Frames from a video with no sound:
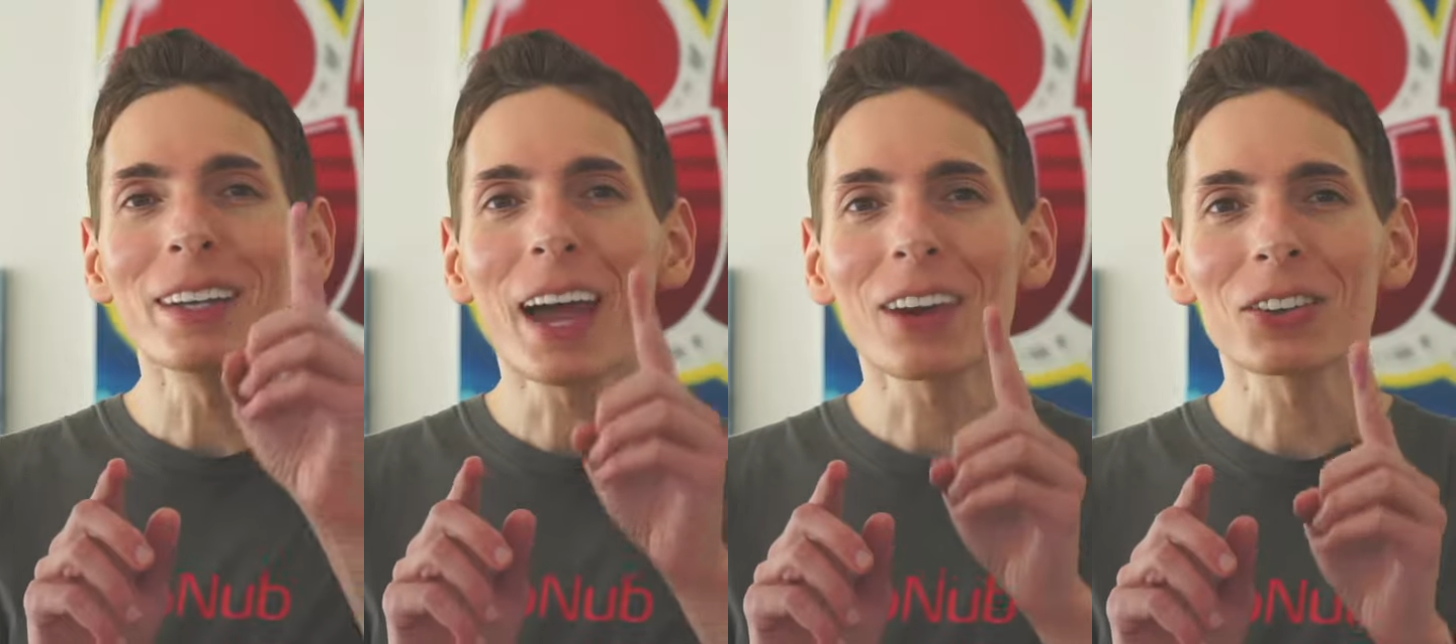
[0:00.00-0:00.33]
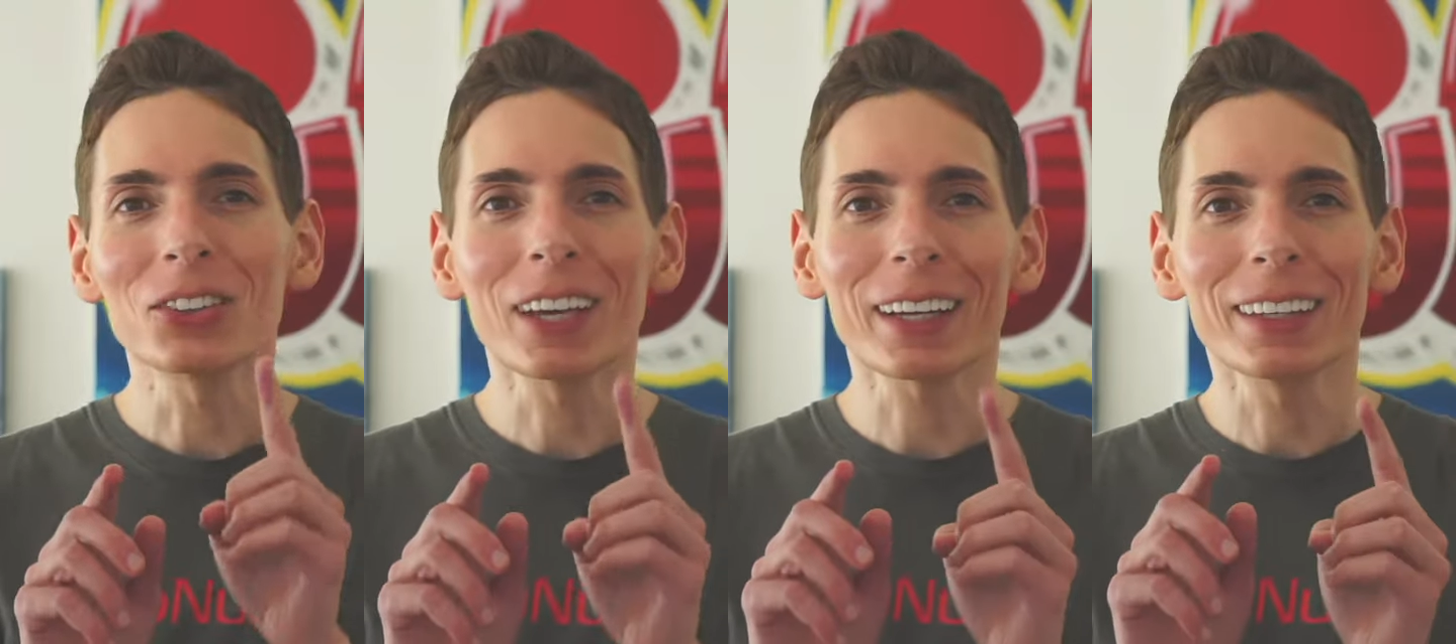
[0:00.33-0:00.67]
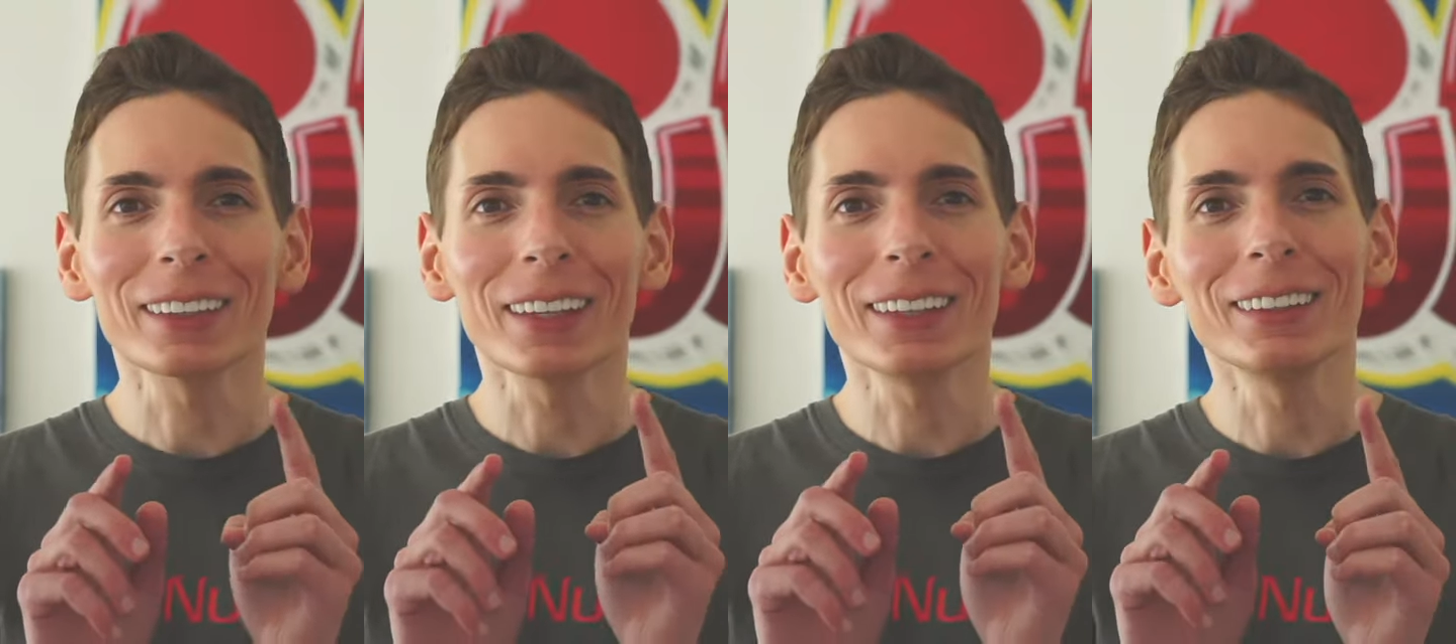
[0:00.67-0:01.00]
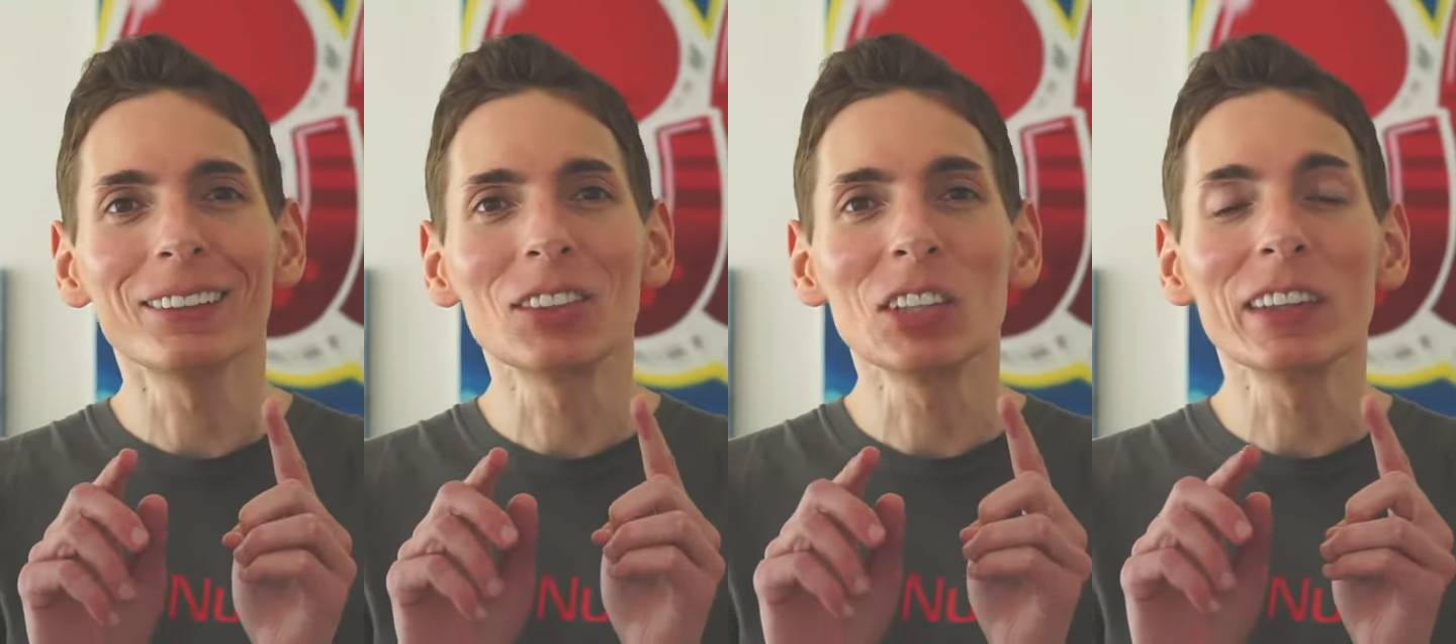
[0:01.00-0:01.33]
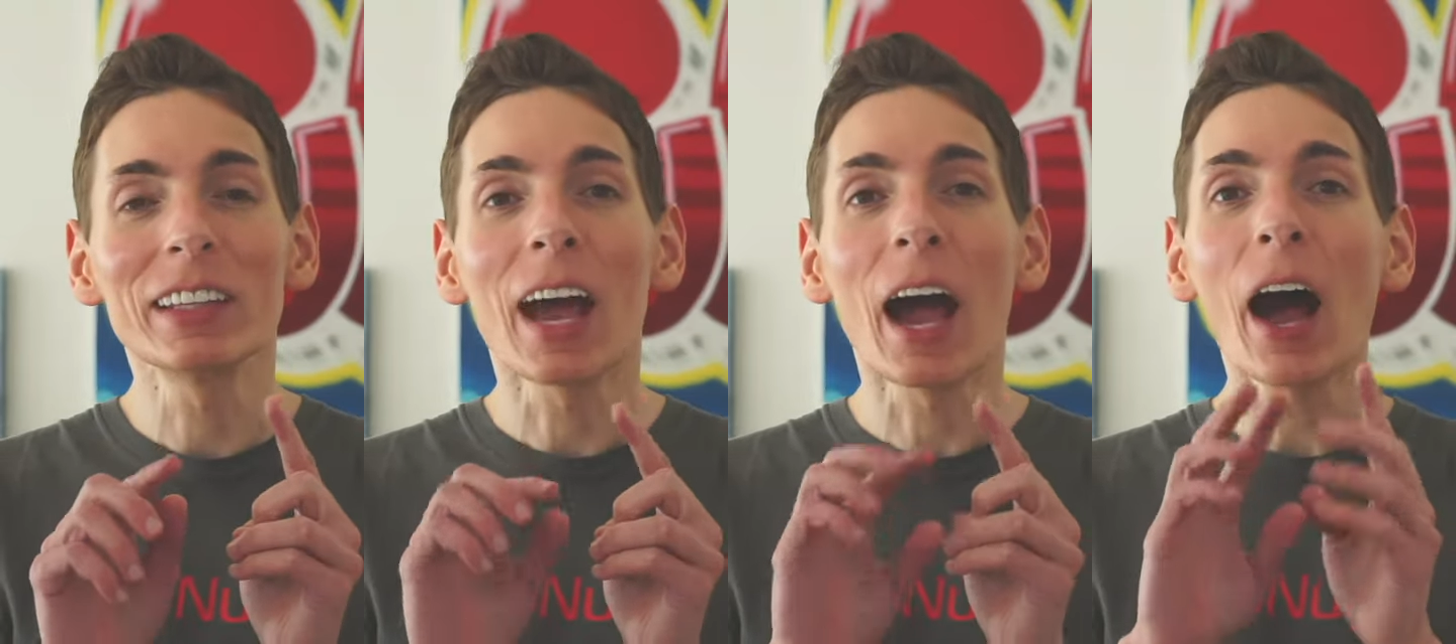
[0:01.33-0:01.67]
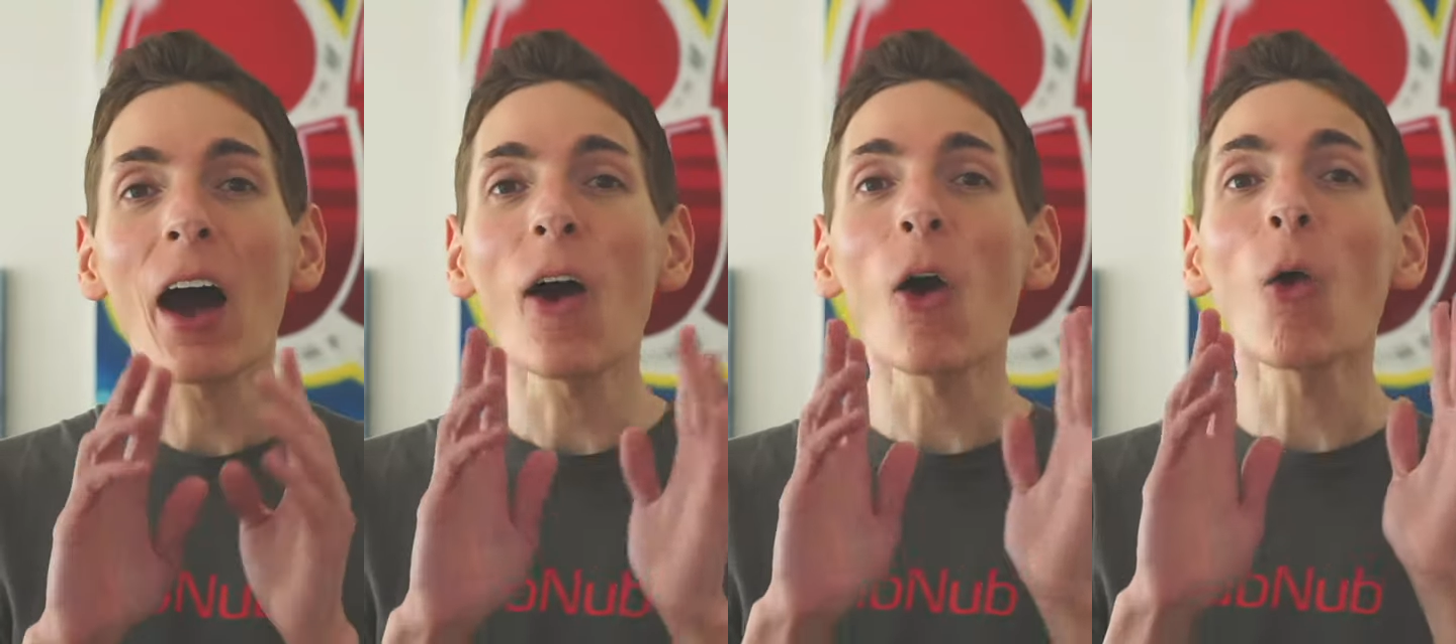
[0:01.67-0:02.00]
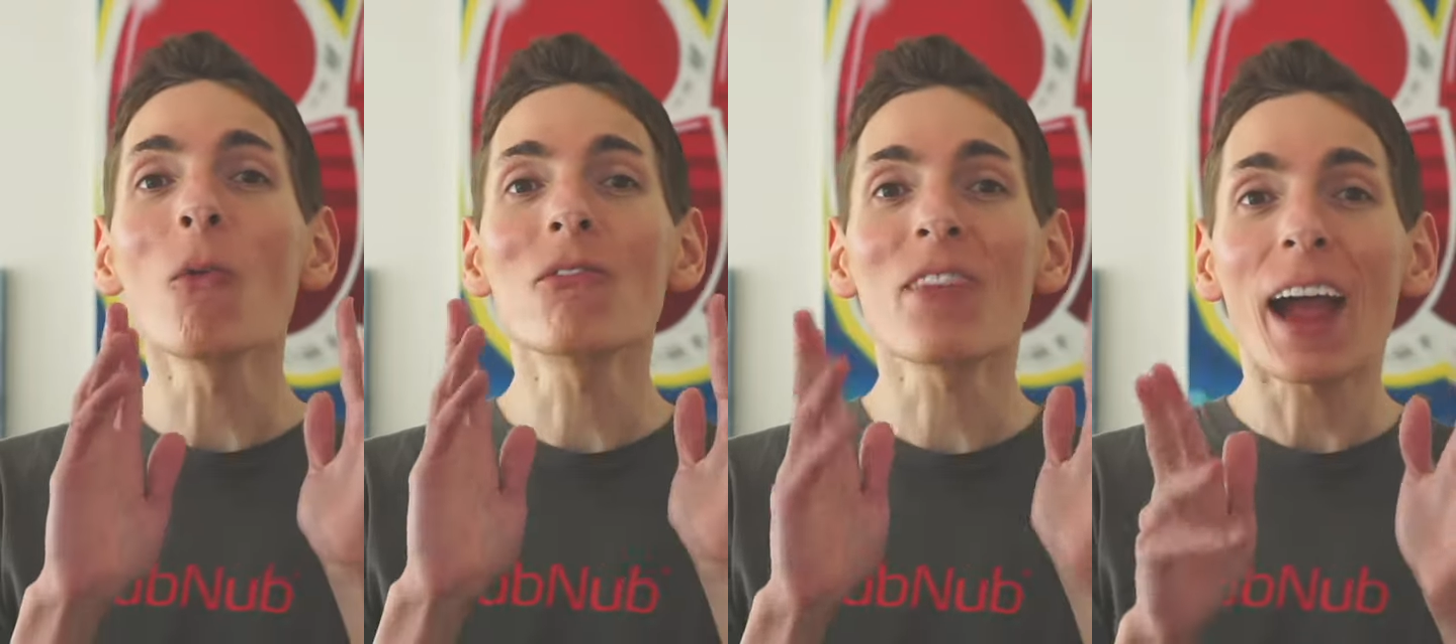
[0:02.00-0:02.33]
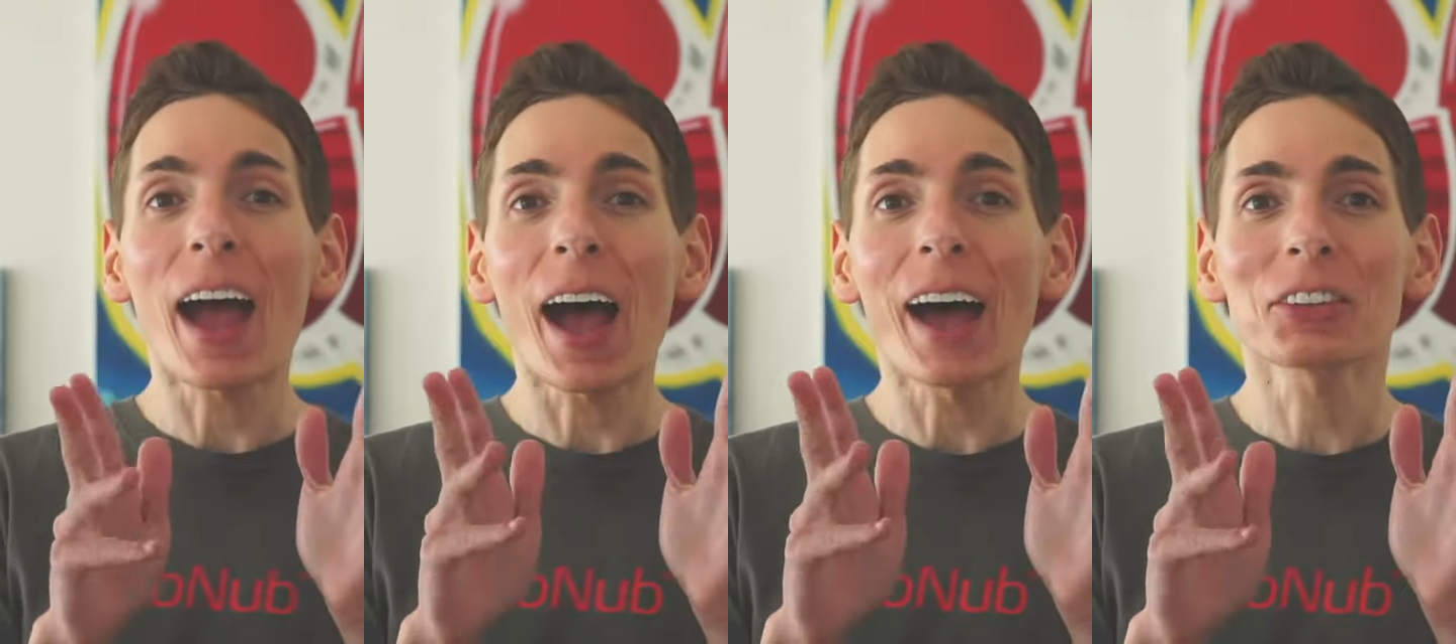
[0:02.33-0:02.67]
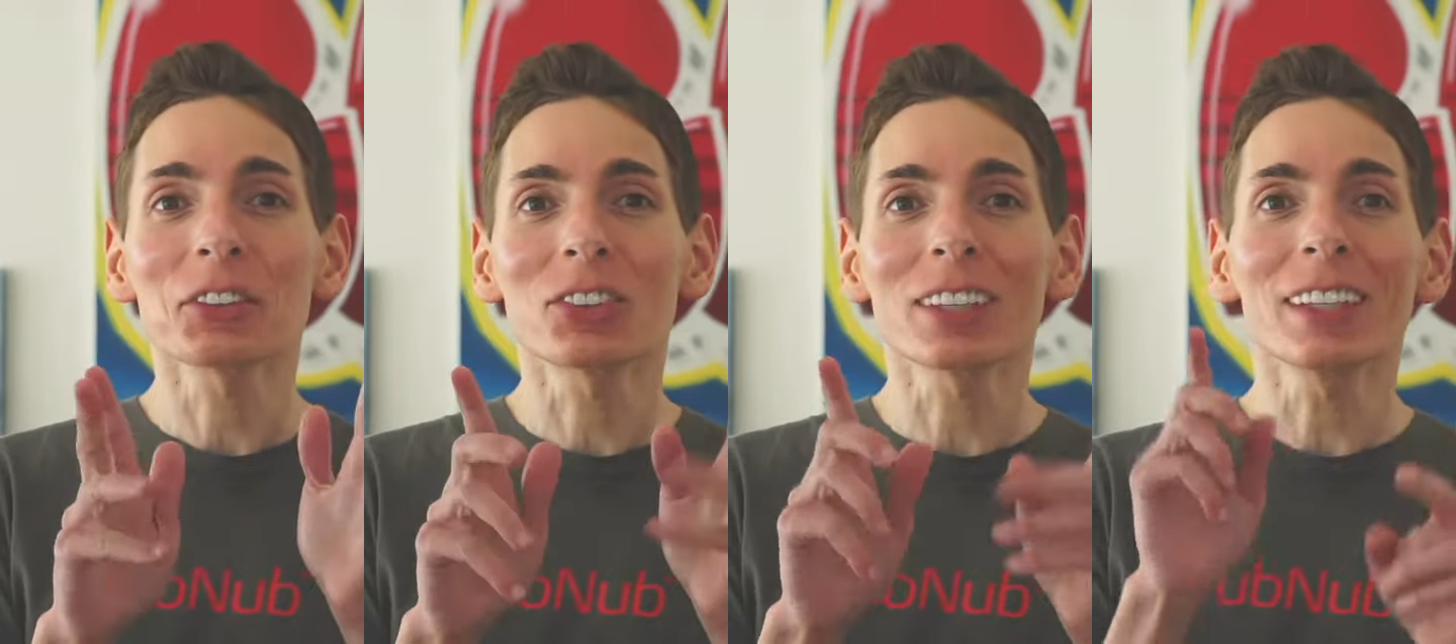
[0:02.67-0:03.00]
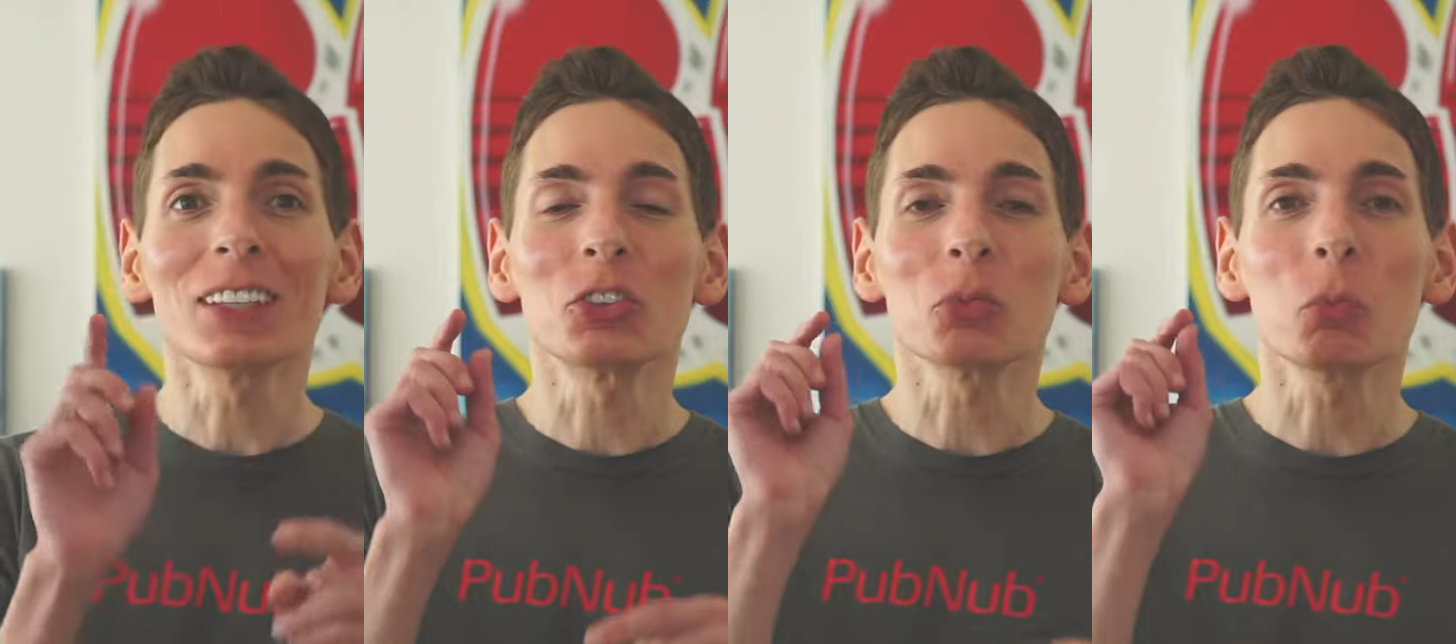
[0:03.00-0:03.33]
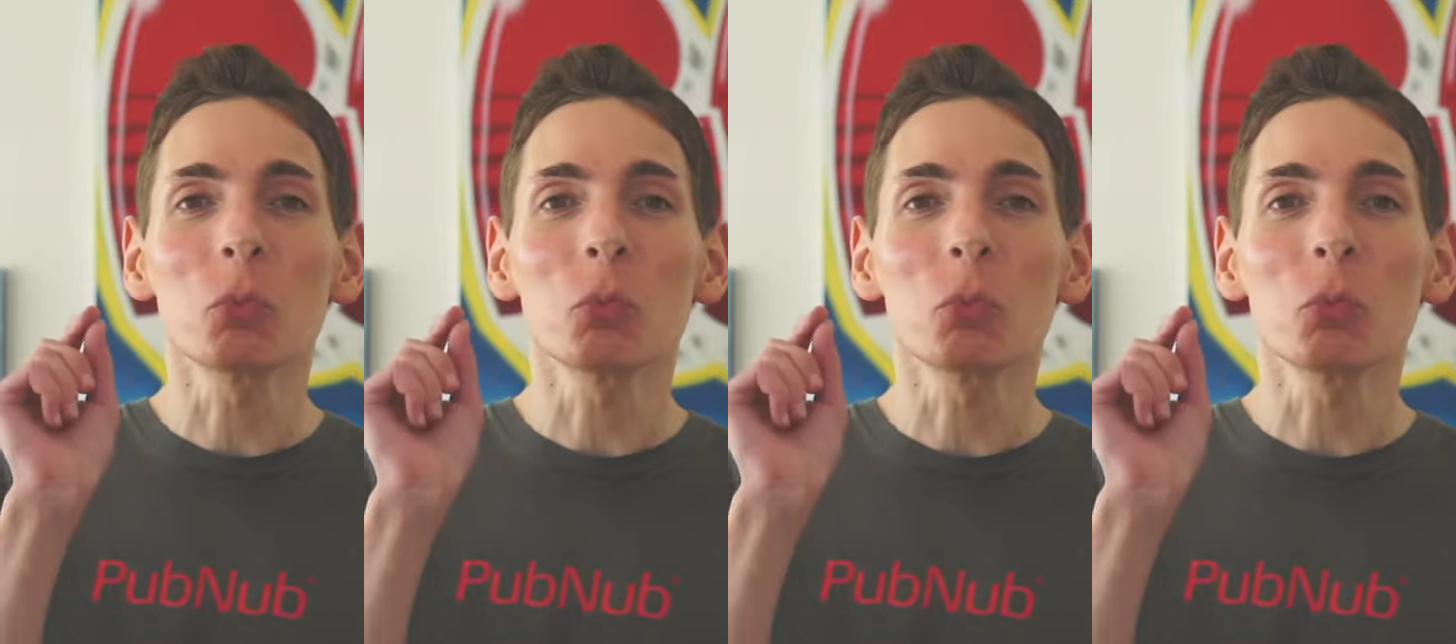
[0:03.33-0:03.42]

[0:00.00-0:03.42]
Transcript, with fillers: nanosecond latency, then how fast is